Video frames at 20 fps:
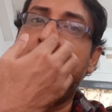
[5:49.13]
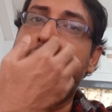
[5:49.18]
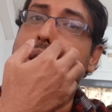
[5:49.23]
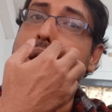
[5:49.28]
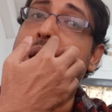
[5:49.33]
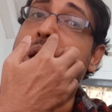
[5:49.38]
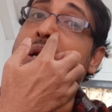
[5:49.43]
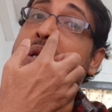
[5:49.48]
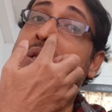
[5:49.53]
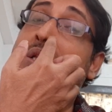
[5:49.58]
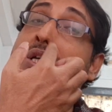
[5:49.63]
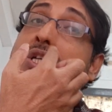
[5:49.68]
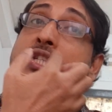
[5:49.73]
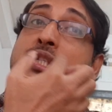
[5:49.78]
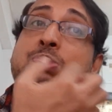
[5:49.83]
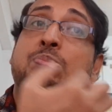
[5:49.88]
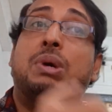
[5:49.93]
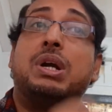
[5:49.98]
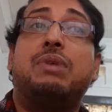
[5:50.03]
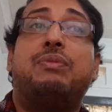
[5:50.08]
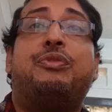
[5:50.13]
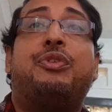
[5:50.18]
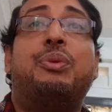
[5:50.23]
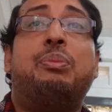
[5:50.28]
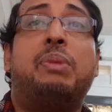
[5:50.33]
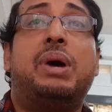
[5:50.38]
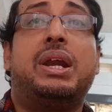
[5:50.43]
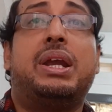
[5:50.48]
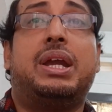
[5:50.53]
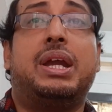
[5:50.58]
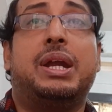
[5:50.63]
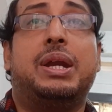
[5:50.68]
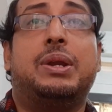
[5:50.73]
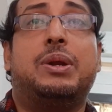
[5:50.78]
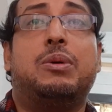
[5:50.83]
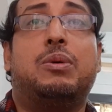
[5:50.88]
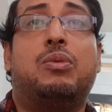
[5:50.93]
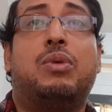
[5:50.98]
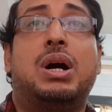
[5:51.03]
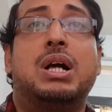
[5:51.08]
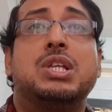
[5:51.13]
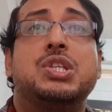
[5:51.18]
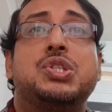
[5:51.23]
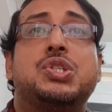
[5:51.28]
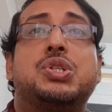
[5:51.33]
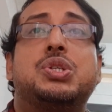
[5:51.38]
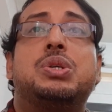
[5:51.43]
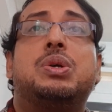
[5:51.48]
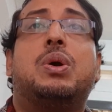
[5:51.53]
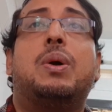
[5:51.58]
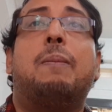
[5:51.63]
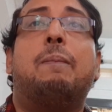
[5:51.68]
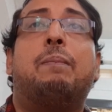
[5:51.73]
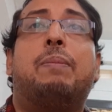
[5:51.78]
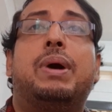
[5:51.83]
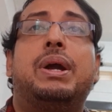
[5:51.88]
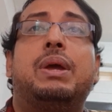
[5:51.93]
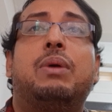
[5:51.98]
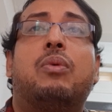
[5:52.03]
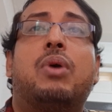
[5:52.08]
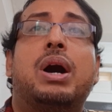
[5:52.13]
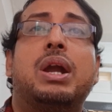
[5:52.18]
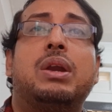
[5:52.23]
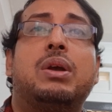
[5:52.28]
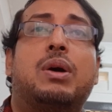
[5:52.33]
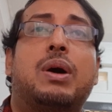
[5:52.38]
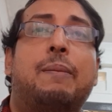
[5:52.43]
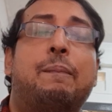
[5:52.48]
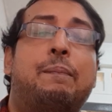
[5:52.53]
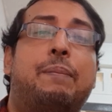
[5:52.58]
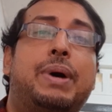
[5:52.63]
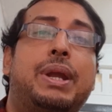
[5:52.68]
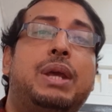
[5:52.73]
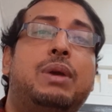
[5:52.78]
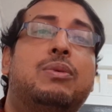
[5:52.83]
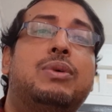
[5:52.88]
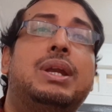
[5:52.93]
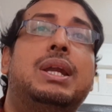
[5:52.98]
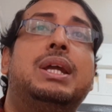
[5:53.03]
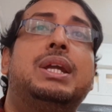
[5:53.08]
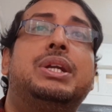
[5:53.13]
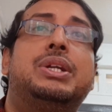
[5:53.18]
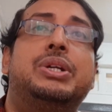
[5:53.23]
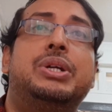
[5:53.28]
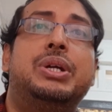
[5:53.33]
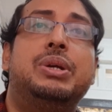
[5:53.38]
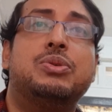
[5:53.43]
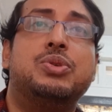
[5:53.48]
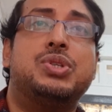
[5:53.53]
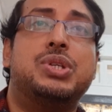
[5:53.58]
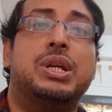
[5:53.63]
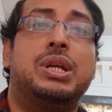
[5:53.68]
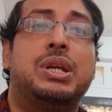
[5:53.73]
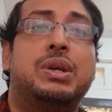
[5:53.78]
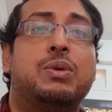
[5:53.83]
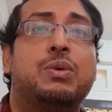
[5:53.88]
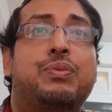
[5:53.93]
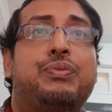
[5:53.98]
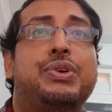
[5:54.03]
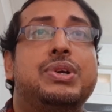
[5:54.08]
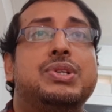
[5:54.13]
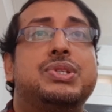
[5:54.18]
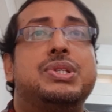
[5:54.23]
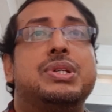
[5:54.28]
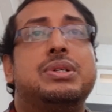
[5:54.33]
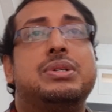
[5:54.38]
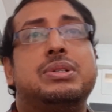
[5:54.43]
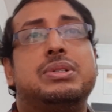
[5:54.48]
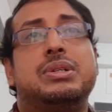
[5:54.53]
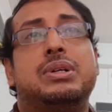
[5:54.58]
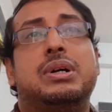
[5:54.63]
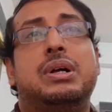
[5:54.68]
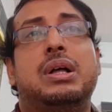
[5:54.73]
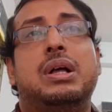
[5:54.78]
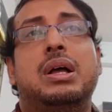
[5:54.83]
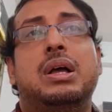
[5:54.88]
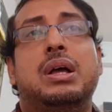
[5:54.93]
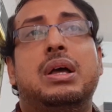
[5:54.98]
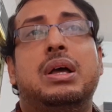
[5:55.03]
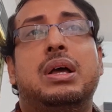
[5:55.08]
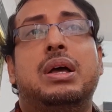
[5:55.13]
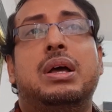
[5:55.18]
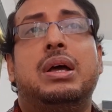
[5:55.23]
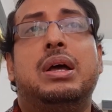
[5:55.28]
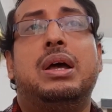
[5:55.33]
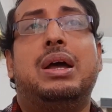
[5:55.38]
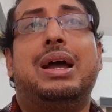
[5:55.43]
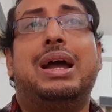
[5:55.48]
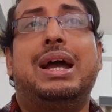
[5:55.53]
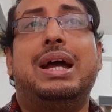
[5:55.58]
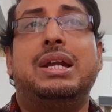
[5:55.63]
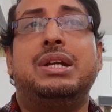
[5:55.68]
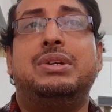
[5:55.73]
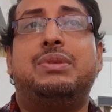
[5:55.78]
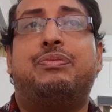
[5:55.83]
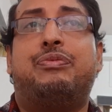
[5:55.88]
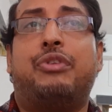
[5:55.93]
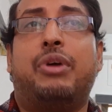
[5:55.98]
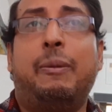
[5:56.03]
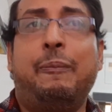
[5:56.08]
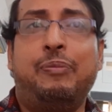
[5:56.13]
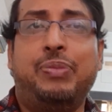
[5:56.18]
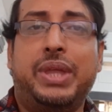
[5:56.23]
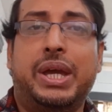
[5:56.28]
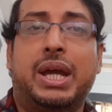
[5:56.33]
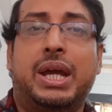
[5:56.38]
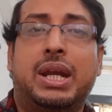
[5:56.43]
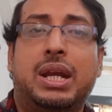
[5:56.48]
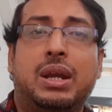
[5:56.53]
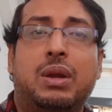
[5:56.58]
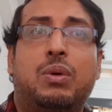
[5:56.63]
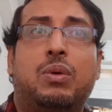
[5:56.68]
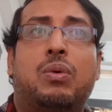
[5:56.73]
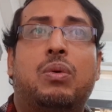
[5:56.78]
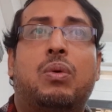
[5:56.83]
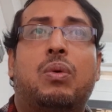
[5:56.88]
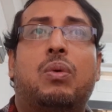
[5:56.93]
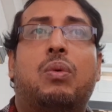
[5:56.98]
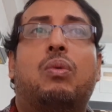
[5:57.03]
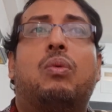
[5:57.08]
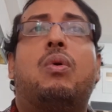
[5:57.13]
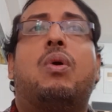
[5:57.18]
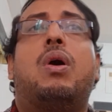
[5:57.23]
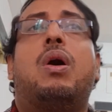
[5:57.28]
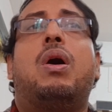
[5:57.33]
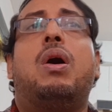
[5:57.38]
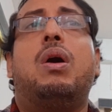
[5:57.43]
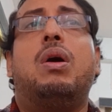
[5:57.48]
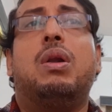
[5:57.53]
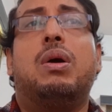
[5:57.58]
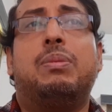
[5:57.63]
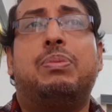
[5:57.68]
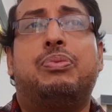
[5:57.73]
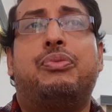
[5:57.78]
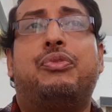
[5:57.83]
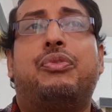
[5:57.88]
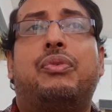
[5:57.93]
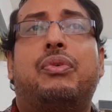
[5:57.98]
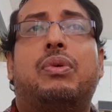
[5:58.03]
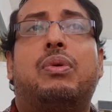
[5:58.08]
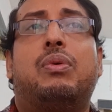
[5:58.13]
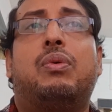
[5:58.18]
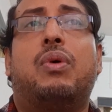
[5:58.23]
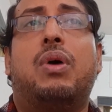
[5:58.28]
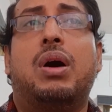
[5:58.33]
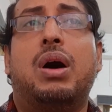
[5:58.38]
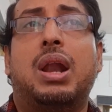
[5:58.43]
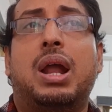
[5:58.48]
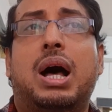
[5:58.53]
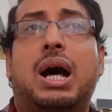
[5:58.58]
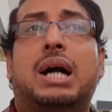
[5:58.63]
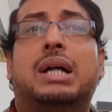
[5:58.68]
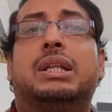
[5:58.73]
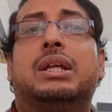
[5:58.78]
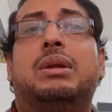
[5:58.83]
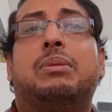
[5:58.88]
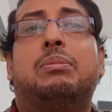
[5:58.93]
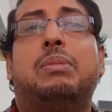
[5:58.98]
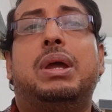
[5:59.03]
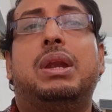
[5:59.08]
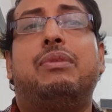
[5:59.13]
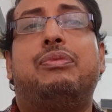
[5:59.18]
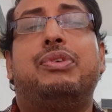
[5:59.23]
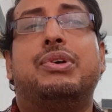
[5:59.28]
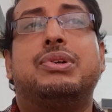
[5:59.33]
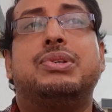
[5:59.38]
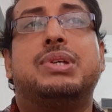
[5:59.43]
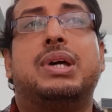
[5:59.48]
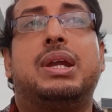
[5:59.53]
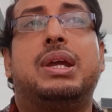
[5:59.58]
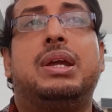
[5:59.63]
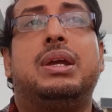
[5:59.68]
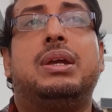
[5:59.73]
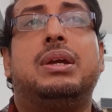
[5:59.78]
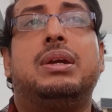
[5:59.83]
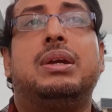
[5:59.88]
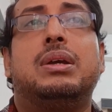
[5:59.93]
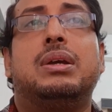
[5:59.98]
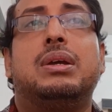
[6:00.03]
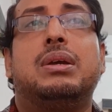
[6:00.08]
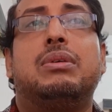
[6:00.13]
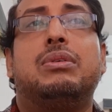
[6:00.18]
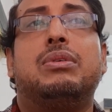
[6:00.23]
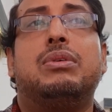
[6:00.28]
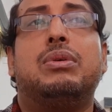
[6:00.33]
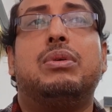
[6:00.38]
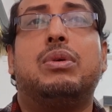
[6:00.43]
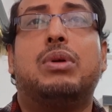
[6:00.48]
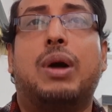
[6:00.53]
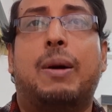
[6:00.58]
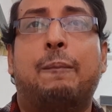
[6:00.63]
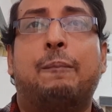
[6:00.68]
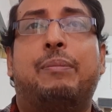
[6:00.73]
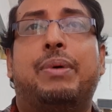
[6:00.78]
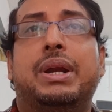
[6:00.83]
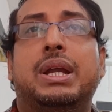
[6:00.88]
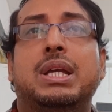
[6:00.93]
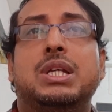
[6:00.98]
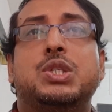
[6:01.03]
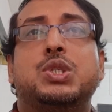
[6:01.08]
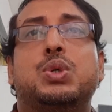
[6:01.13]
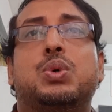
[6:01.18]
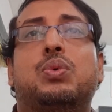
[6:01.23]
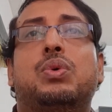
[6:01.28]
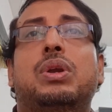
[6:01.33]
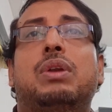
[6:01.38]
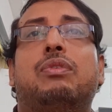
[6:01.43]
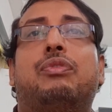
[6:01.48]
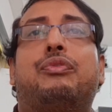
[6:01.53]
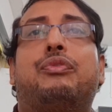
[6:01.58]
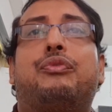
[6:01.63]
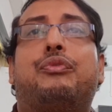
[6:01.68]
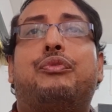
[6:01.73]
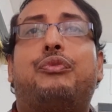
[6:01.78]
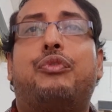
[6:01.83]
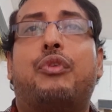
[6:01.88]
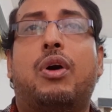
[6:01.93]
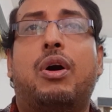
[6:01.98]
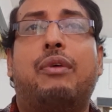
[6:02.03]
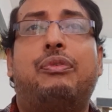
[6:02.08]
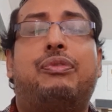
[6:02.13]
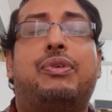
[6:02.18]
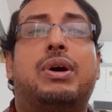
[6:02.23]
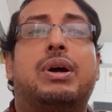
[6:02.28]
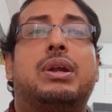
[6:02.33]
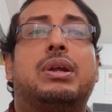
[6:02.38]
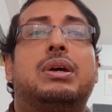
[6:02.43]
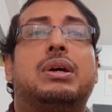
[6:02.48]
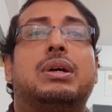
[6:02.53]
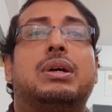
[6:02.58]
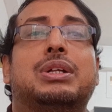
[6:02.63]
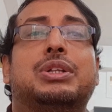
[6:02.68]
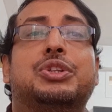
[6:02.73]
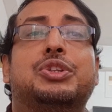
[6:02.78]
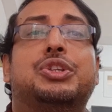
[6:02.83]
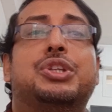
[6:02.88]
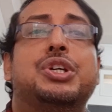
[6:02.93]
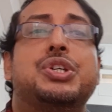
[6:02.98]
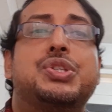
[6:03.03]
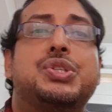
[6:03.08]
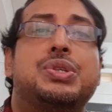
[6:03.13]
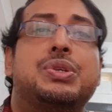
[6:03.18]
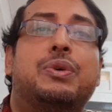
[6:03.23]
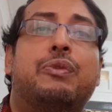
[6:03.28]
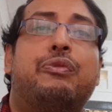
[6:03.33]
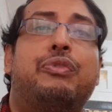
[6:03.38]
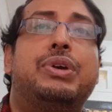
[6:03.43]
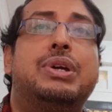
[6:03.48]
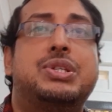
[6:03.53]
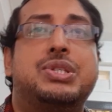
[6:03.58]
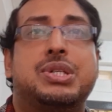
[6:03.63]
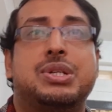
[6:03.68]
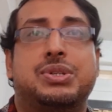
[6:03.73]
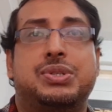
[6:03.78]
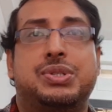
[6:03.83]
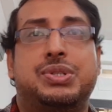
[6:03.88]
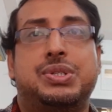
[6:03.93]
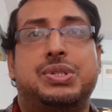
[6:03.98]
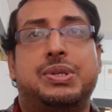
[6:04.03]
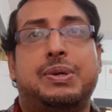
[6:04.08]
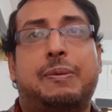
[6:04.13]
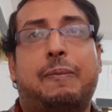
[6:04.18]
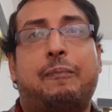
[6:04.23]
at the smartphone market. One company will introduce a new feature, and from then all other manufacturing companies will offer these features.